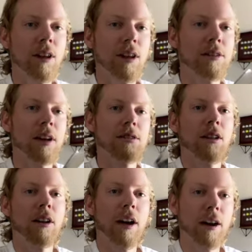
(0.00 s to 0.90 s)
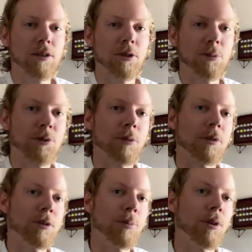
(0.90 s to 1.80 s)
He takes a lot of excerpts from
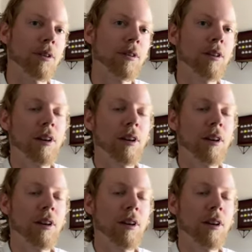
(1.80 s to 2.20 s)
this book,